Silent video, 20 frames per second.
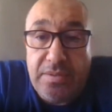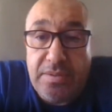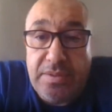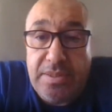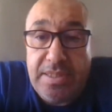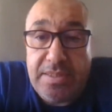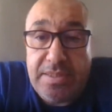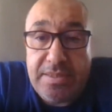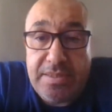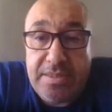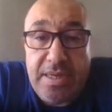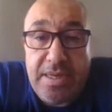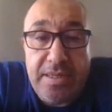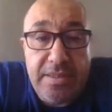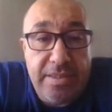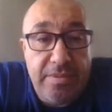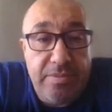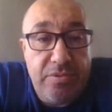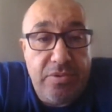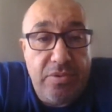these
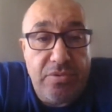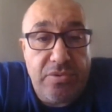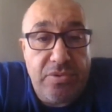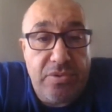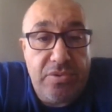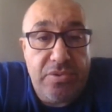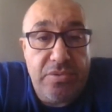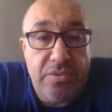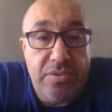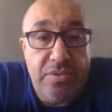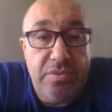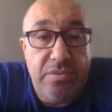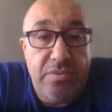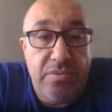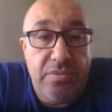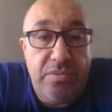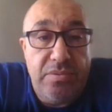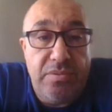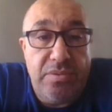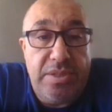startup costs
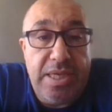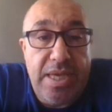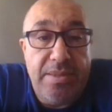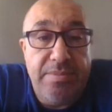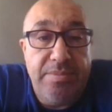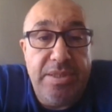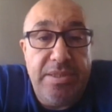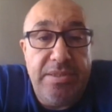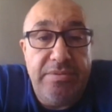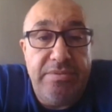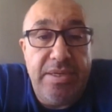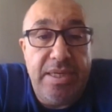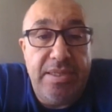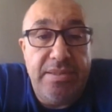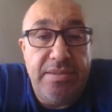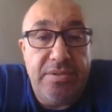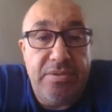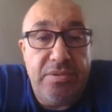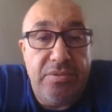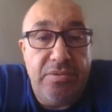can be the
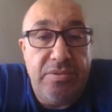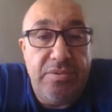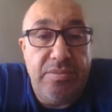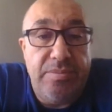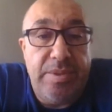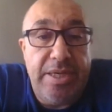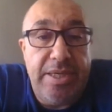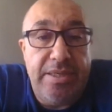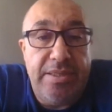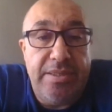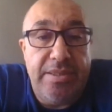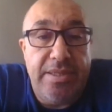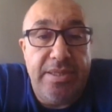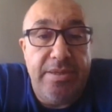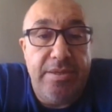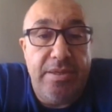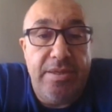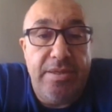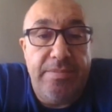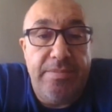rent or buying
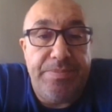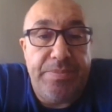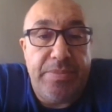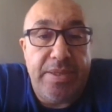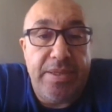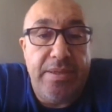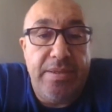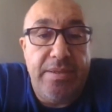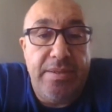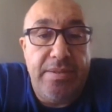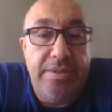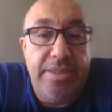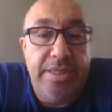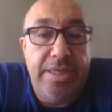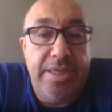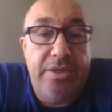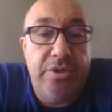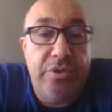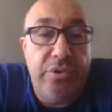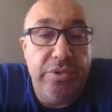
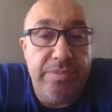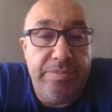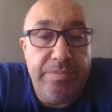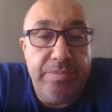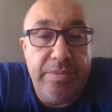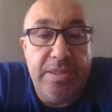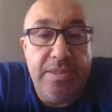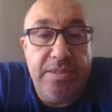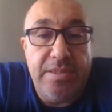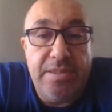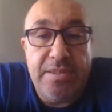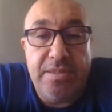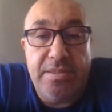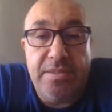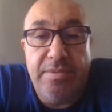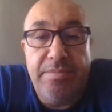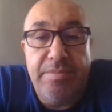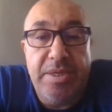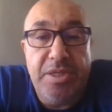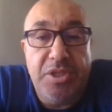the
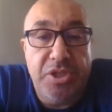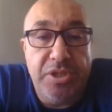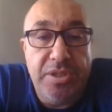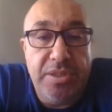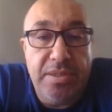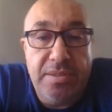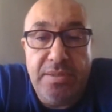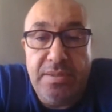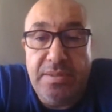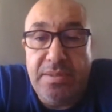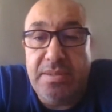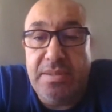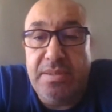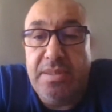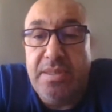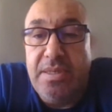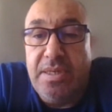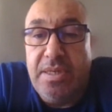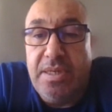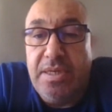equipments,
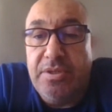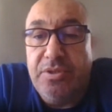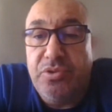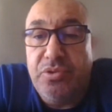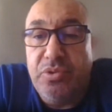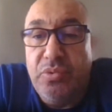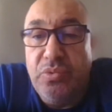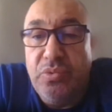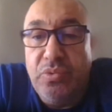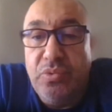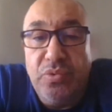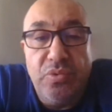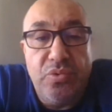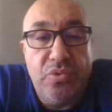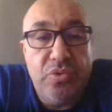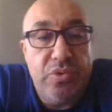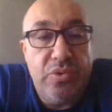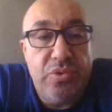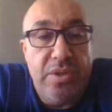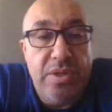machines,
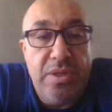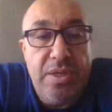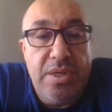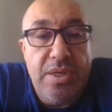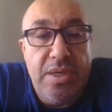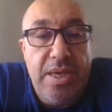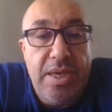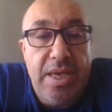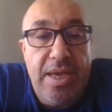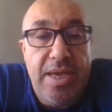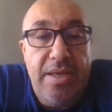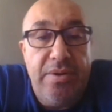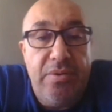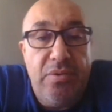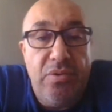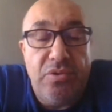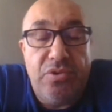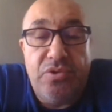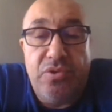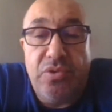tools, and
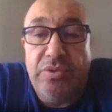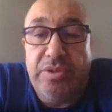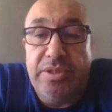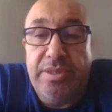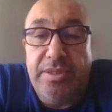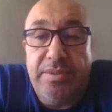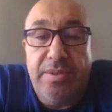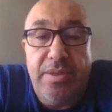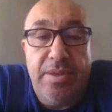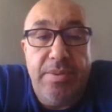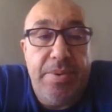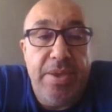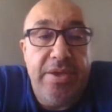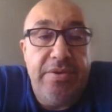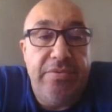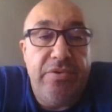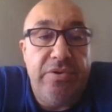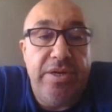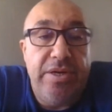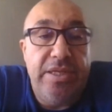also the
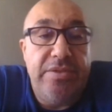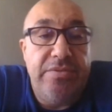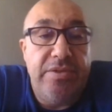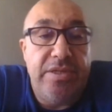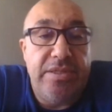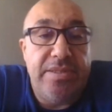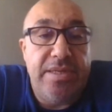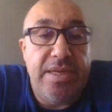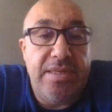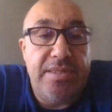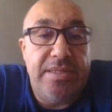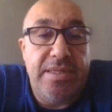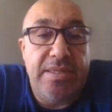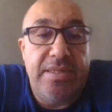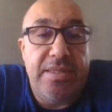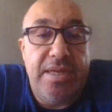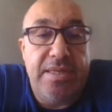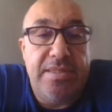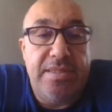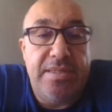pay for
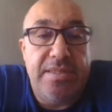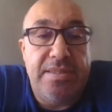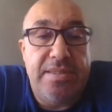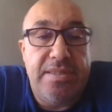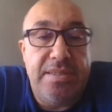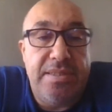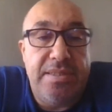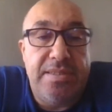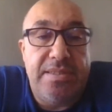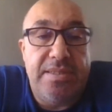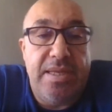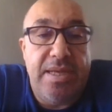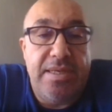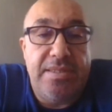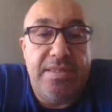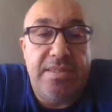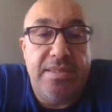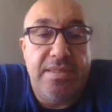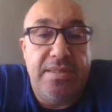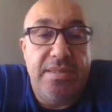advertising licenses,
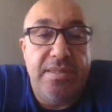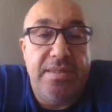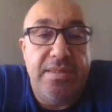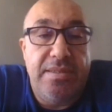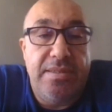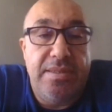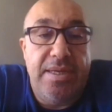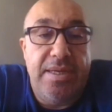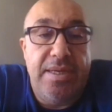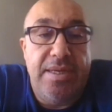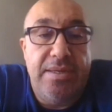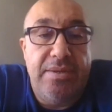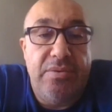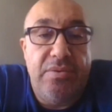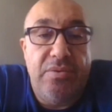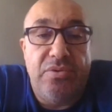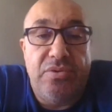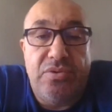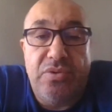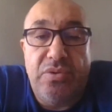and
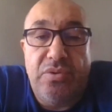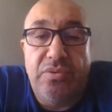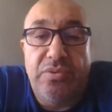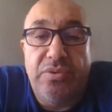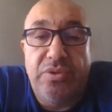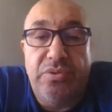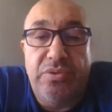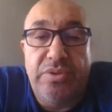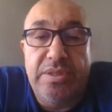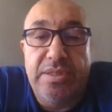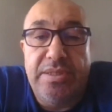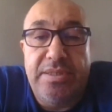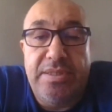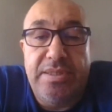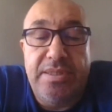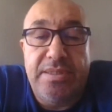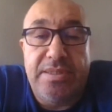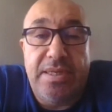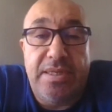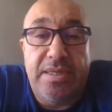also
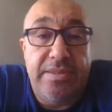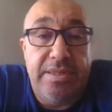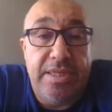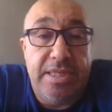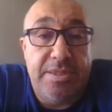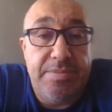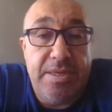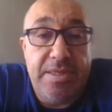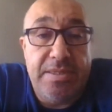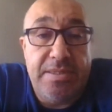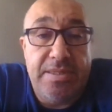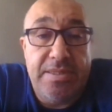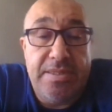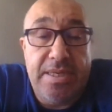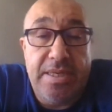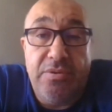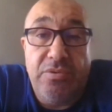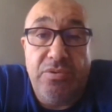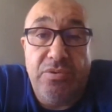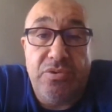utilities, other expenses,
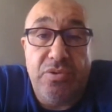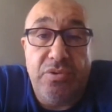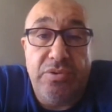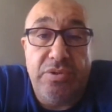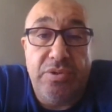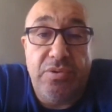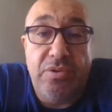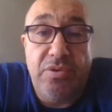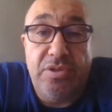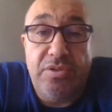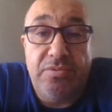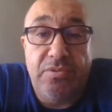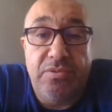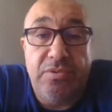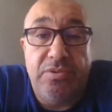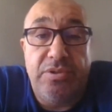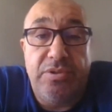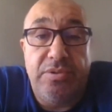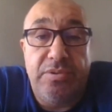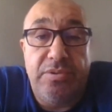and also the cost
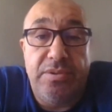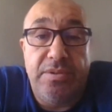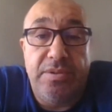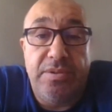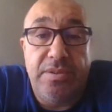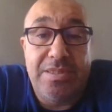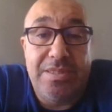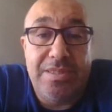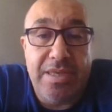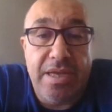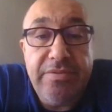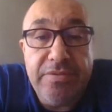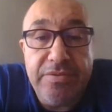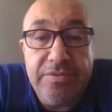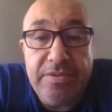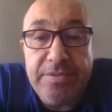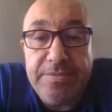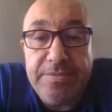for the staff